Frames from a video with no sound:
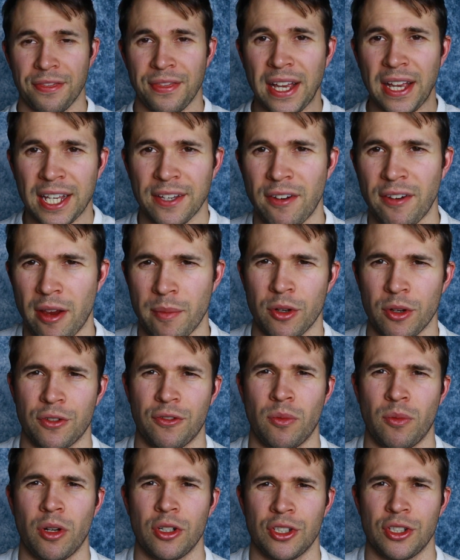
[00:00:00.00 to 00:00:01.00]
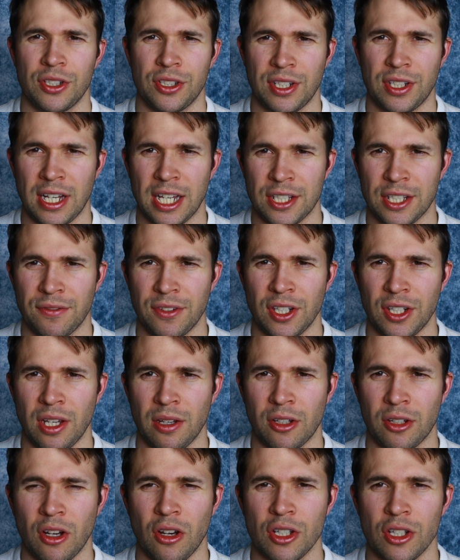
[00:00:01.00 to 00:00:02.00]
Thank you very much for watching today's
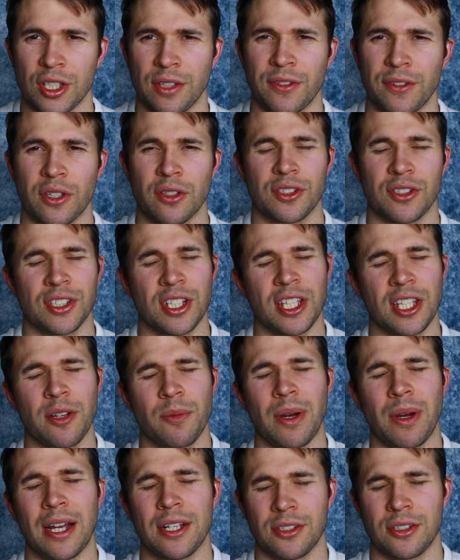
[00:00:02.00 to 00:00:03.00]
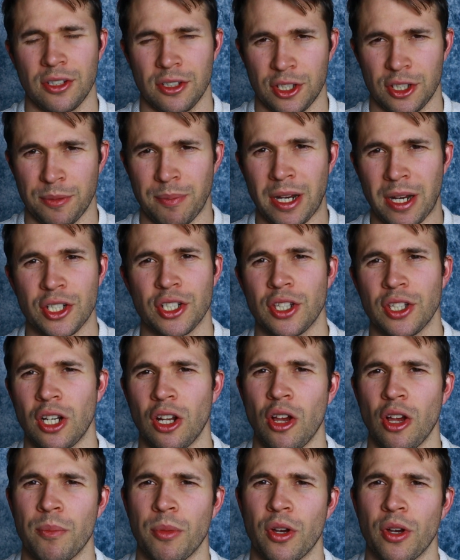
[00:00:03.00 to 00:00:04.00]
video, guys. If you could see your way to smashing the
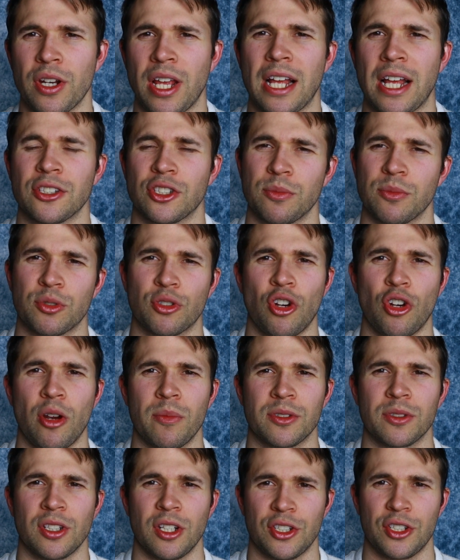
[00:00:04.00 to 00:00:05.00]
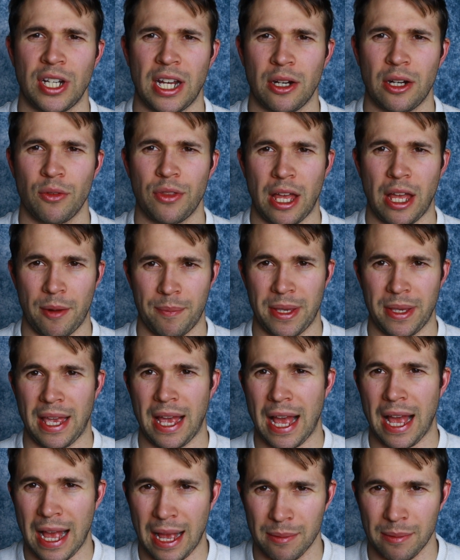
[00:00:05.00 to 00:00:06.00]
like button and subscribing to the channel, that would
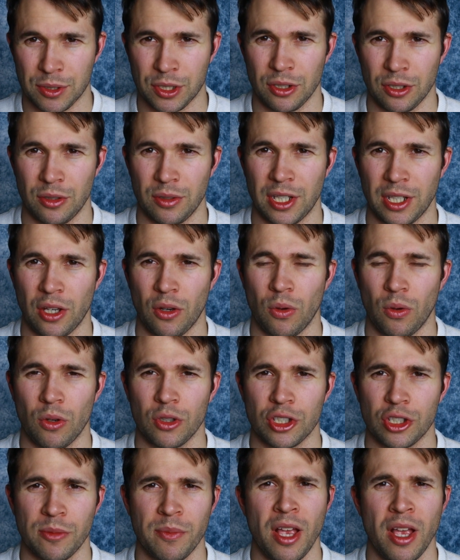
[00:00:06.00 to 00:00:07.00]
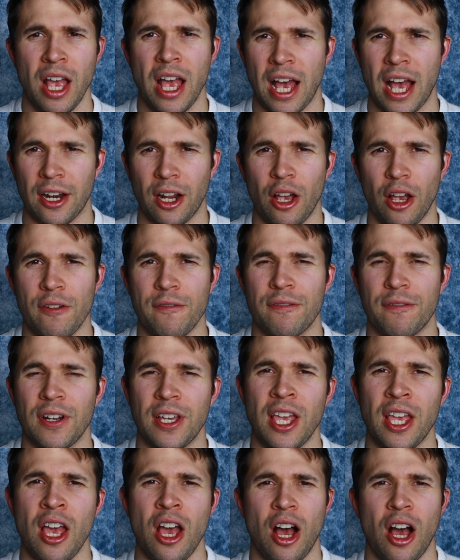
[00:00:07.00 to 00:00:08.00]
be absolutely awesome, and
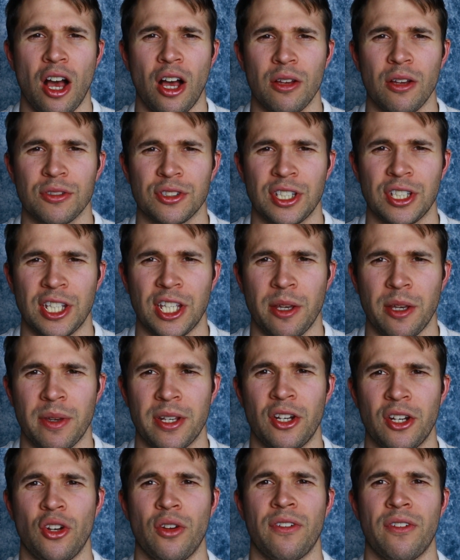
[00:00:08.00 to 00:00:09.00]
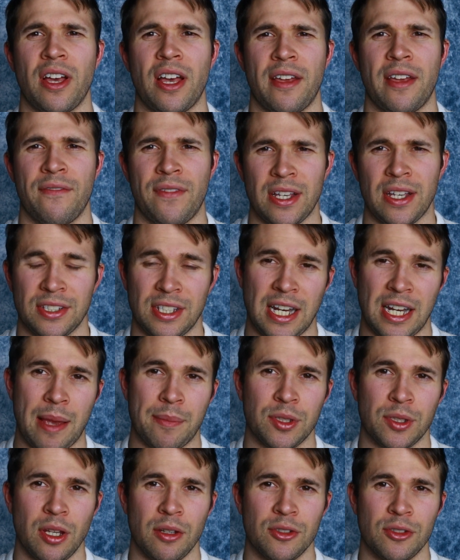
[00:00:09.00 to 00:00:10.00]
hopefully I'll see you in another investing
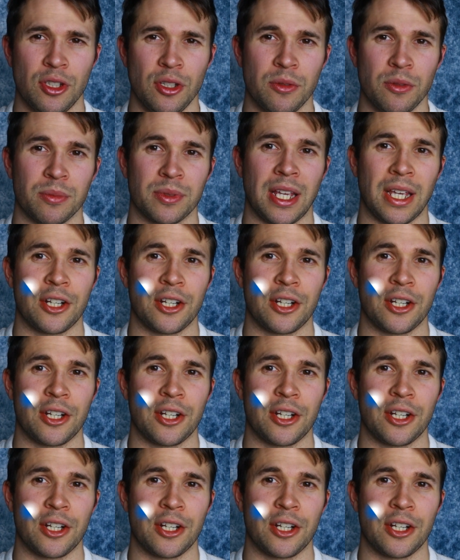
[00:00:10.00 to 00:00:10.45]
episode soon.